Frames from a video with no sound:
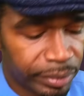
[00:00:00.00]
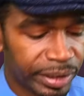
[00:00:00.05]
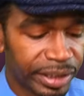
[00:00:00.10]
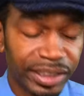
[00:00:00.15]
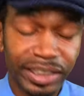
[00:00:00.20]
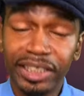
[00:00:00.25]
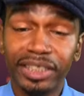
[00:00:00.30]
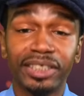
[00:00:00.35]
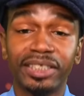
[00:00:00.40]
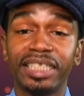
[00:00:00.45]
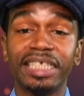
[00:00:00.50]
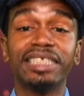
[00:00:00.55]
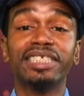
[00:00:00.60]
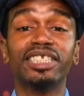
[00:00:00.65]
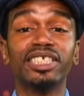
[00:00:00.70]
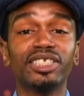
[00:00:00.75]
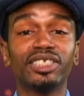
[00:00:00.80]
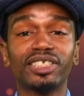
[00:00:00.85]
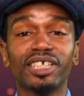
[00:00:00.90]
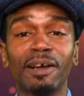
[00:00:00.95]
this
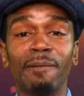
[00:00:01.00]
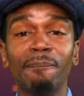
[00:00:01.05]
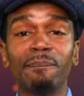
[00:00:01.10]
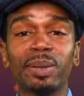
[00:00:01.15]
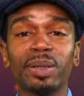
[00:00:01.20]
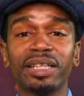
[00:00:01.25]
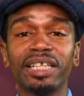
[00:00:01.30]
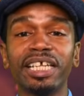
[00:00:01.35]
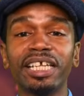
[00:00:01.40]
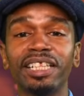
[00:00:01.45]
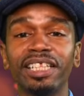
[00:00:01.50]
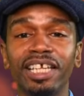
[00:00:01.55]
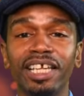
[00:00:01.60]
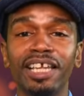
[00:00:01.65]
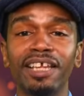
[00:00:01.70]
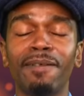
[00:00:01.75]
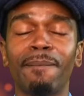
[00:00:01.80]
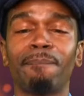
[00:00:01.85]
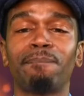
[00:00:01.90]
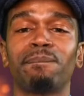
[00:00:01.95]
is
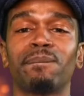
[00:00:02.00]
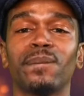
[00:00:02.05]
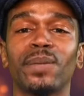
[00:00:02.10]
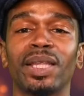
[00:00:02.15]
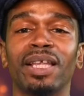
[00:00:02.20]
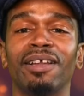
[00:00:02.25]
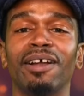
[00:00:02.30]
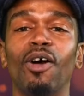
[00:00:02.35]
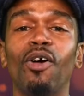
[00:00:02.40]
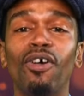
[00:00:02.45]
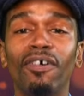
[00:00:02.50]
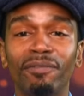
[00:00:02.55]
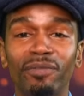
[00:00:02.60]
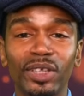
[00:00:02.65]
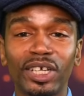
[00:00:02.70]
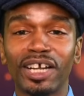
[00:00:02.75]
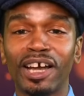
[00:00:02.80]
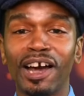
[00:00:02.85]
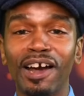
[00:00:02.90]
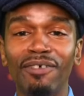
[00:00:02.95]
completely off
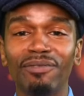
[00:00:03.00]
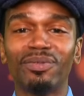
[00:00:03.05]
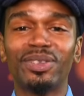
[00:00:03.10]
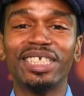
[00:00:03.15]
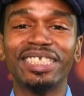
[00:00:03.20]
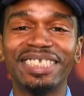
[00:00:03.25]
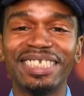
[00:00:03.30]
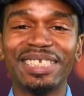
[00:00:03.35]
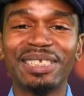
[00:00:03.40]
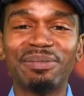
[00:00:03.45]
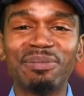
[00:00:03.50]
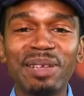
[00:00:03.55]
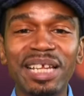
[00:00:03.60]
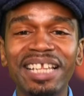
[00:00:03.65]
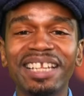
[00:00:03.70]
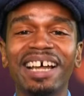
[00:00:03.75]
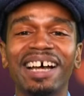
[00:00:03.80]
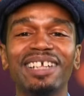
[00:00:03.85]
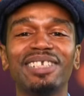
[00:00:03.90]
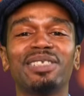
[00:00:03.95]
the cuff. This is
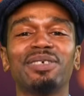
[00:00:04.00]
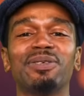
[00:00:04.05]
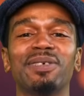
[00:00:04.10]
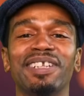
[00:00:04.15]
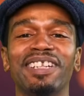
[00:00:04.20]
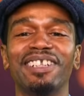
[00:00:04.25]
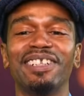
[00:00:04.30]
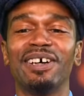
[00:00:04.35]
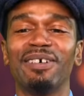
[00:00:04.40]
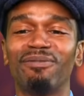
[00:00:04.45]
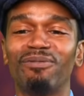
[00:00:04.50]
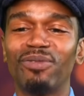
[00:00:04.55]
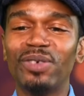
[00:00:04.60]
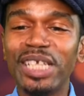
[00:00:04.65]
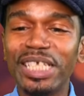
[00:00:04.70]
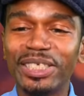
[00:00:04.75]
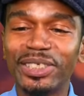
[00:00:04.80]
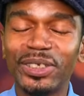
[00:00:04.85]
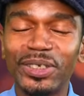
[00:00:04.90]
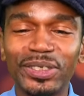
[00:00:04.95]
me not doing enough
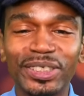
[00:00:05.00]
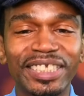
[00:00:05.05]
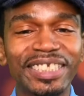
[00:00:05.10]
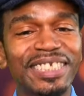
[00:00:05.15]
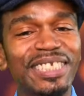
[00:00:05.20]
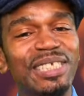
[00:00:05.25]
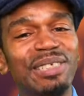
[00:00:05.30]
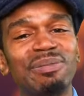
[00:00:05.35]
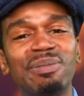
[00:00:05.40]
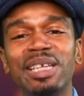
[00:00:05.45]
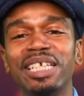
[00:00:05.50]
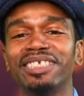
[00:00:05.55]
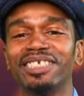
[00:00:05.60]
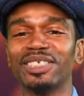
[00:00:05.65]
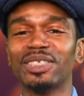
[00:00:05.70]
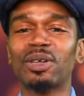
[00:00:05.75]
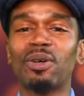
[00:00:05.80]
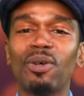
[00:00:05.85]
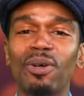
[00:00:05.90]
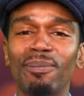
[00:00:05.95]
research. This is me
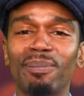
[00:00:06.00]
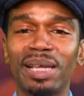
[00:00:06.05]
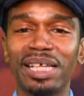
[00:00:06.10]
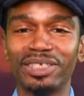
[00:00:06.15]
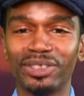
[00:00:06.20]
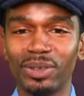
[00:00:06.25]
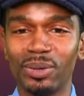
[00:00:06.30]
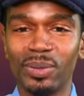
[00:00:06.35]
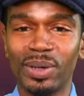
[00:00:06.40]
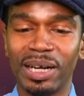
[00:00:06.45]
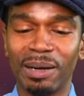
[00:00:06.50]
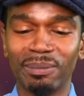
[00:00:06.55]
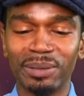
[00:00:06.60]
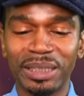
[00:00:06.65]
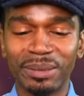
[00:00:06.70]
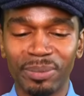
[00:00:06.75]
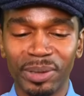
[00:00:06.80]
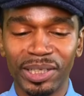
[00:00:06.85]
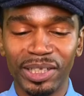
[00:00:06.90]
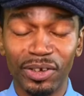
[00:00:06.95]
just going based on what I'm
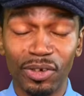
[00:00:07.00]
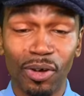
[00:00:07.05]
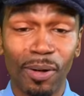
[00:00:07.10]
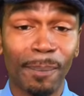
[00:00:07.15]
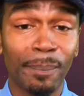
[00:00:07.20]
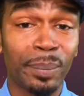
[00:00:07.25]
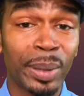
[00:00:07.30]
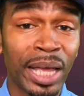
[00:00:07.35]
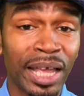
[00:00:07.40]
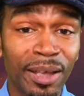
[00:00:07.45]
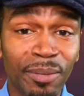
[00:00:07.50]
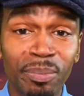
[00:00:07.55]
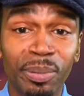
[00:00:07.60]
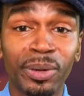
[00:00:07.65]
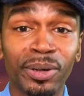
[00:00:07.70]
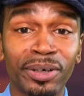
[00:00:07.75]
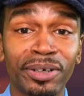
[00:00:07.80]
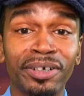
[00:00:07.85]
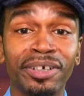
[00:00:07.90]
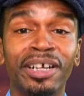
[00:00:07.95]
smelling on
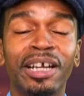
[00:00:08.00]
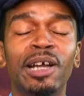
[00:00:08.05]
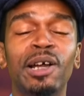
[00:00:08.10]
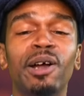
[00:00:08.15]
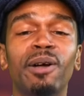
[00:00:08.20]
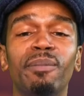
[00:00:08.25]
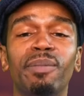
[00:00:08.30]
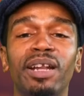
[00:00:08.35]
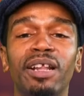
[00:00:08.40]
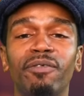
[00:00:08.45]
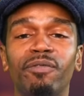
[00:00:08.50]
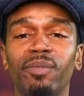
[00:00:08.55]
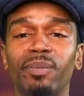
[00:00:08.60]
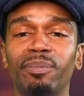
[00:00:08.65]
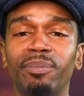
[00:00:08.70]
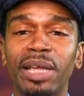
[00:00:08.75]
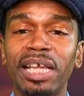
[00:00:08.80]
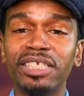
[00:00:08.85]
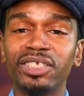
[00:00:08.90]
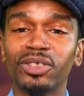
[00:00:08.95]
paper. But if
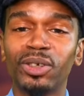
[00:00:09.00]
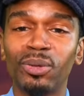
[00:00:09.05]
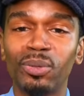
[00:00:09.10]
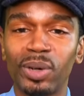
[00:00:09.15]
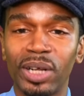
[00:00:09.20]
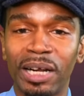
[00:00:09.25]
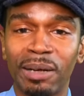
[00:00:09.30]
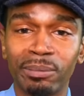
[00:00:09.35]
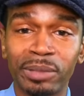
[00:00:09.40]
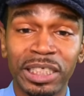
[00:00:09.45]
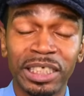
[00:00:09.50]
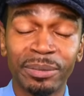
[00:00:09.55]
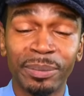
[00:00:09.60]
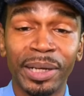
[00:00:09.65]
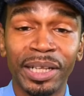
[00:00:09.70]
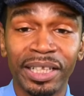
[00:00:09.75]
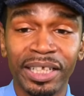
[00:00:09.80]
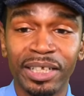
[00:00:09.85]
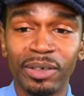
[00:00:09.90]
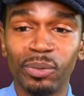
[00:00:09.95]
based on what I'm
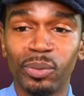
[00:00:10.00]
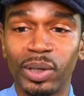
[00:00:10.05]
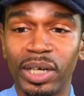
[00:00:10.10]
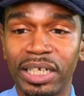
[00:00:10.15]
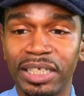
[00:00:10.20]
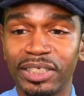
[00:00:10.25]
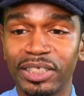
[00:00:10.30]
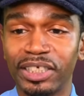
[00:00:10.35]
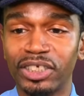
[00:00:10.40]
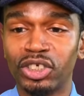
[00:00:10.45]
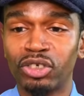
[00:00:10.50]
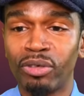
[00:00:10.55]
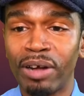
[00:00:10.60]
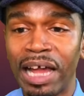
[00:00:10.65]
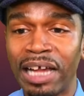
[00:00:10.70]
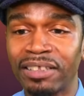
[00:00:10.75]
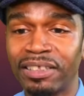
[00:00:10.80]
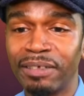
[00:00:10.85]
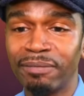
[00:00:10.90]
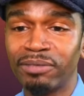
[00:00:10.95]
smelling, what is
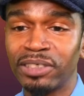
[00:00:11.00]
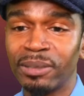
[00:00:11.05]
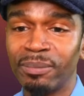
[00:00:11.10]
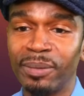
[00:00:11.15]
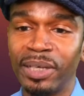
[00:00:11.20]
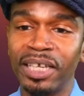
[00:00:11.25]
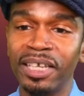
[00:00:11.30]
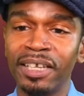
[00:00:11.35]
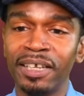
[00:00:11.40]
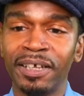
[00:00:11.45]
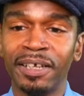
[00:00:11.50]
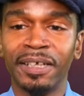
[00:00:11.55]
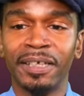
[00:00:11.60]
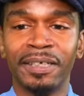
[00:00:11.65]
attractive to me,